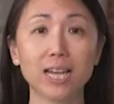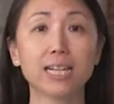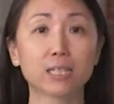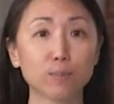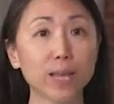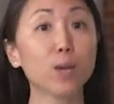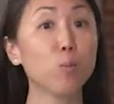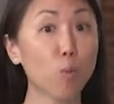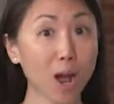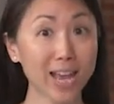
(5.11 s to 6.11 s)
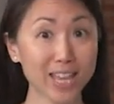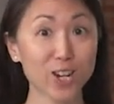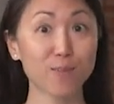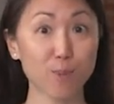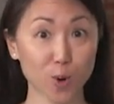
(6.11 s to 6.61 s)
and explain why
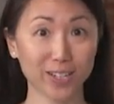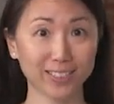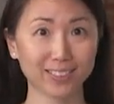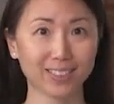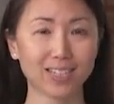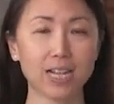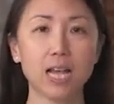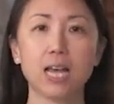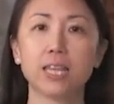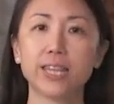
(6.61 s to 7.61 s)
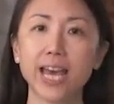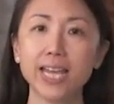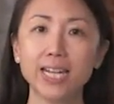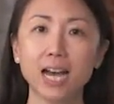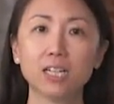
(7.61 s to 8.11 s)
they're important.
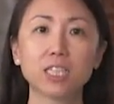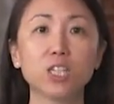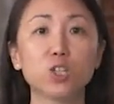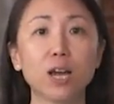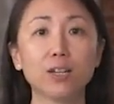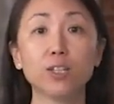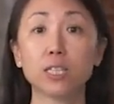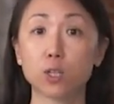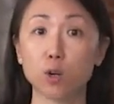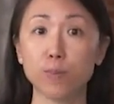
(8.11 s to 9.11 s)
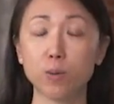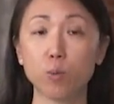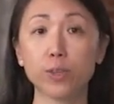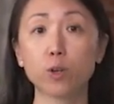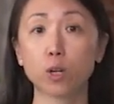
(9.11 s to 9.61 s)
Then I'll teach you how to determine
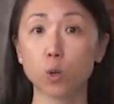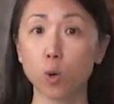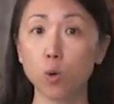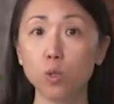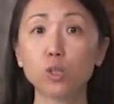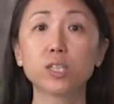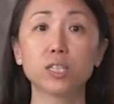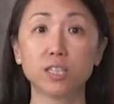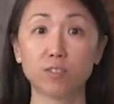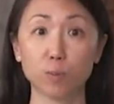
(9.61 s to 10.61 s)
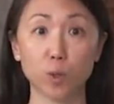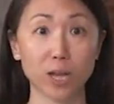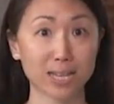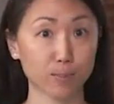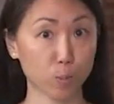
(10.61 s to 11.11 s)
whether a goal or deliverable
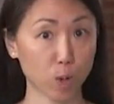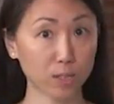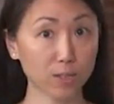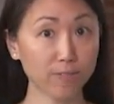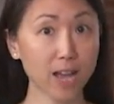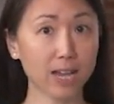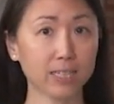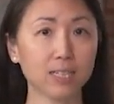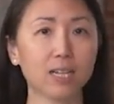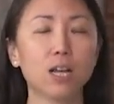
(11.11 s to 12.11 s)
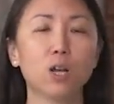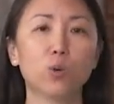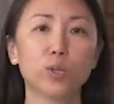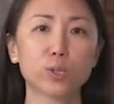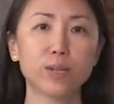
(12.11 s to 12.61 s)
has been well defined,
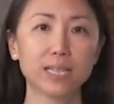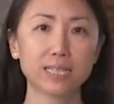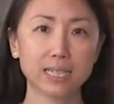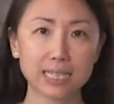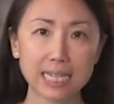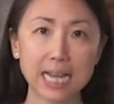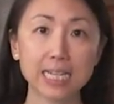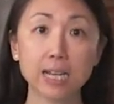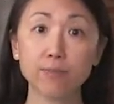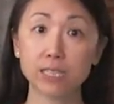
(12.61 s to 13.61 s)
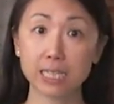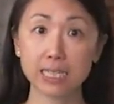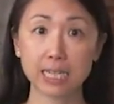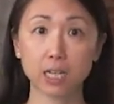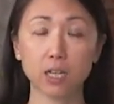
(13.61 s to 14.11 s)
which means it's got enough
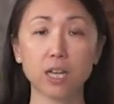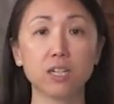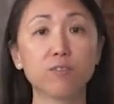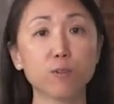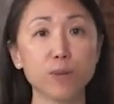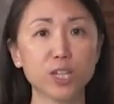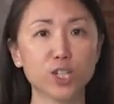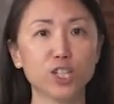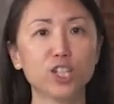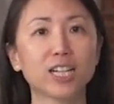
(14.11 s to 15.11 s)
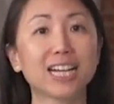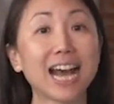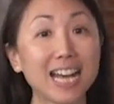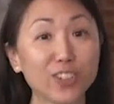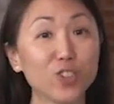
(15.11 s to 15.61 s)
detail and information to
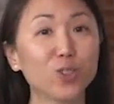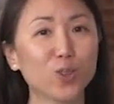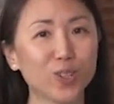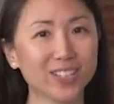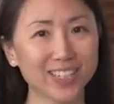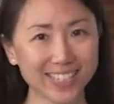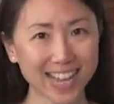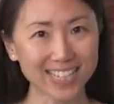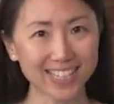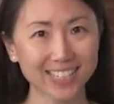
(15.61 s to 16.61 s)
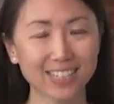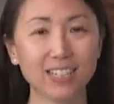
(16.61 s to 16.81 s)
guide you towards success.